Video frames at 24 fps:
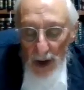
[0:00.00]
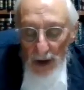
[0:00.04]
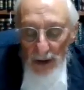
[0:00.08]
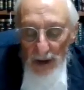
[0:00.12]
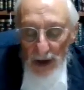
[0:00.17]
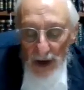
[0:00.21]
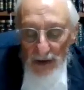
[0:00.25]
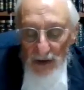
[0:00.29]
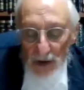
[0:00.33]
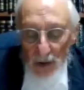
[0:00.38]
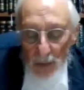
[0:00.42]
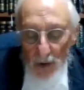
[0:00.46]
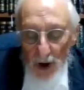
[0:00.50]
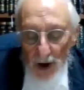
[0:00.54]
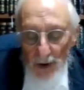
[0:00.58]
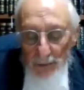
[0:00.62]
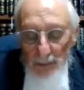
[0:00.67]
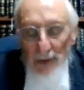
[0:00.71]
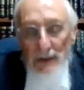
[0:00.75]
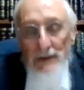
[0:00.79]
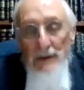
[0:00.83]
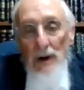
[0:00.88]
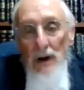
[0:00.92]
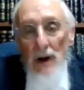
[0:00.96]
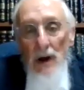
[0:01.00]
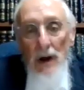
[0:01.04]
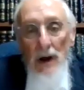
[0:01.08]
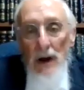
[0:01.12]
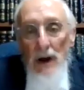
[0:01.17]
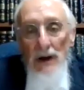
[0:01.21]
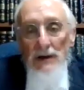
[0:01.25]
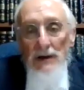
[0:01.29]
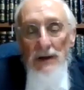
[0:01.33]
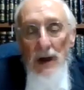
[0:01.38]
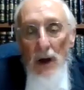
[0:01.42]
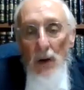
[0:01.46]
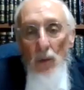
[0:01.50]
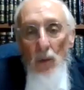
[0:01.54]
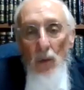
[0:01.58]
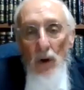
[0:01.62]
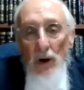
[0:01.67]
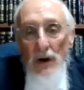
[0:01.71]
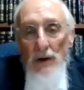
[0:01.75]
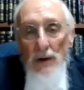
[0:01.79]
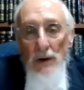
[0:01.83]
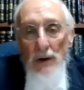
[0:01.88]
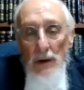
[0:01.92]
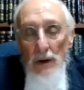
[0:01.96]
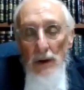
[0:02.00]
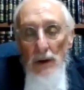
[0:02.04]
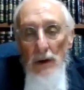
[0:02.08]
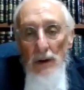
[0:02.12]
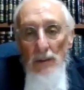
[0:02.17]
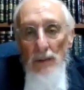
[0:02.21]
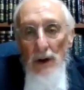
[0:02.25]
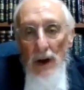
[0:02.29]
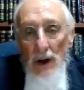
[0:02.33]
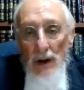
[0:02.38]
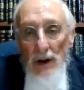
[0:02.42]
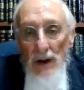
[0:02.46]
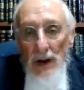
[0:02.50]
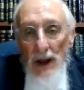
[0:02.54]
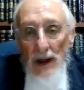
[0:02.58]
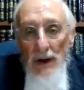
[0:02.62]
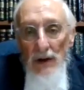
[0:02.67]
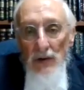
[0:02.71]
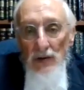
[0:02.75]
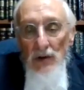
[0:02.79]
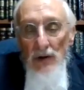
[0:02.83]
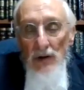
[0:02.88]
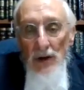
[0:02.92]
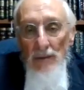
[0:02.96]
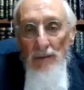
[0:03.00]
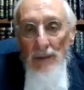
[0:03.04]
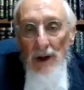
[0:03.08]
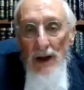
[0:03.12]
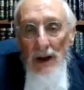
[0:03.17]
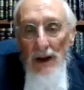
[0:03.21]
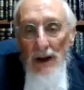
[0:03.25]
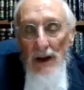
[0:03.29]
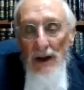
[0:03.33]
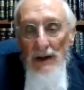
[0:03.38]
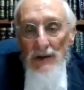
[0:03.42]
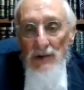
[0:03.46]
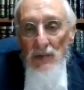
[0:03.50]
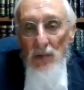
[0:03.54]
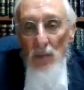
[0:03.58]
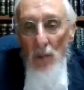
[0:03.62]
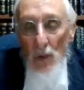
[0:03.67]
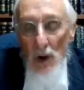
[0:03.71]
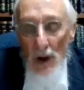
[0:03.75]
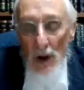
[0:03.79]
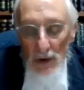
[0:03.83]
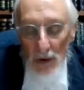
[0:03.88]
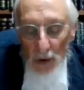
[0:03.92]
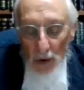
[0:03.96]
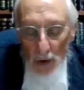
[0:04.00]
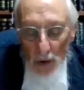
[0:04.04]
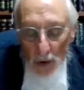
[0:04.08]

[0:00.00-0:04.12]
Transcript: Yesh lo rak matara achad. He's got one, an angel, a malach has one